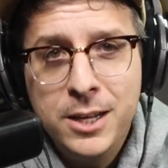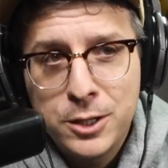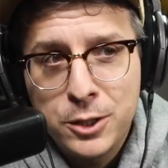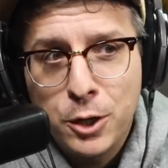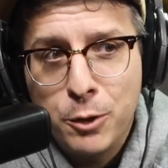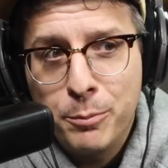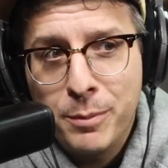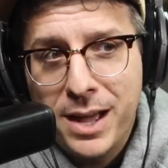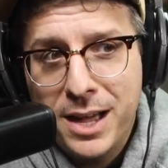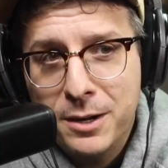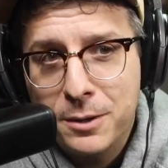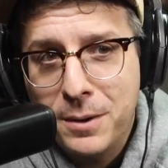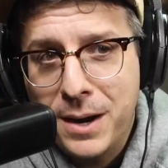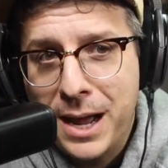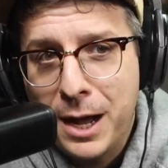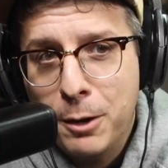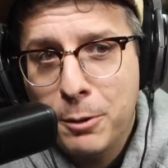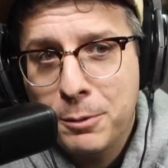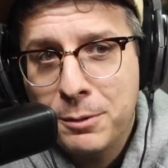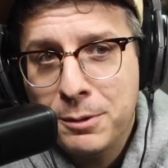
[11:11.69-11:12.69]
no matter
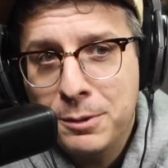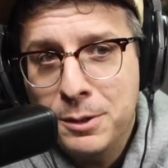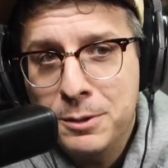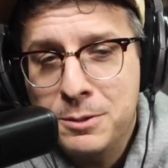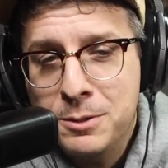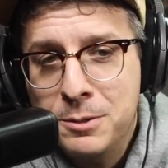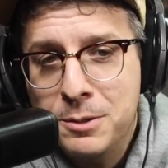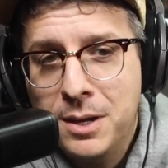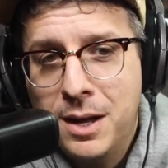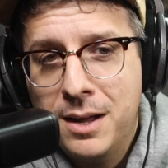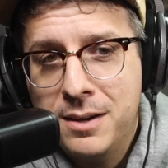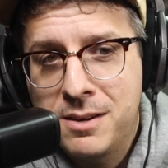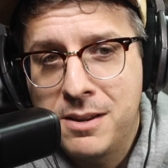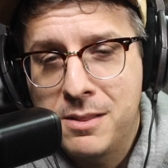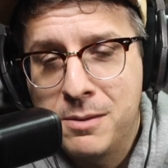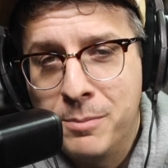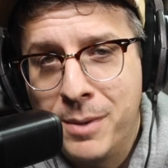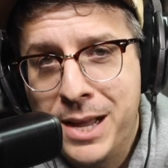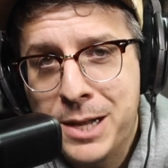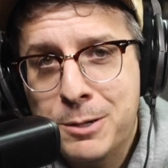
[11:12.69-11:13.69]
how close you got to
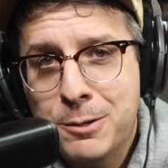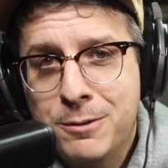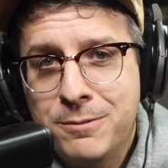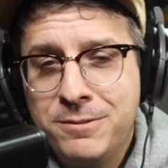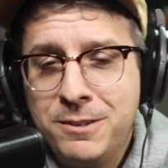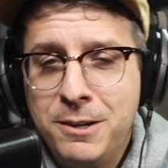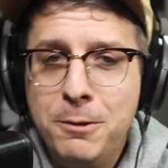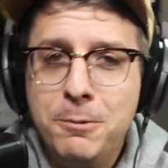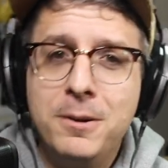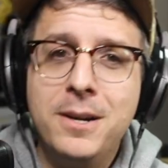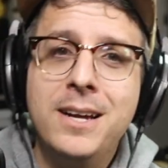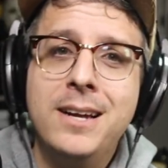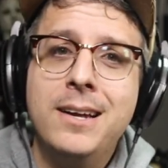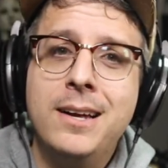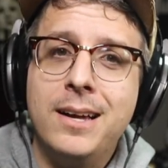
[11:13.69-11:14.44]
the microphone.